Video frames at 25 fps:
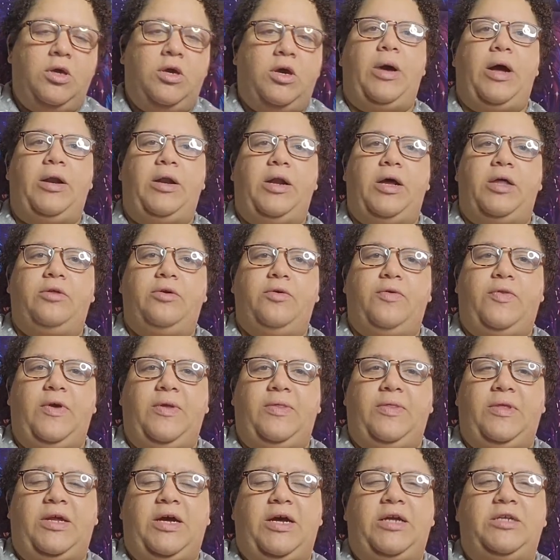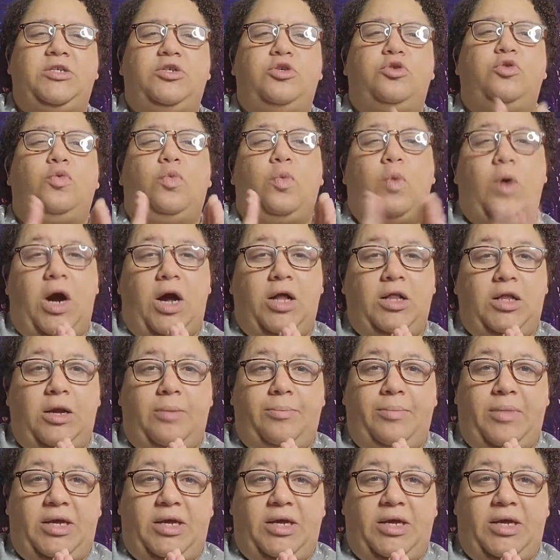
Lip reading: Another thing that I do while I'm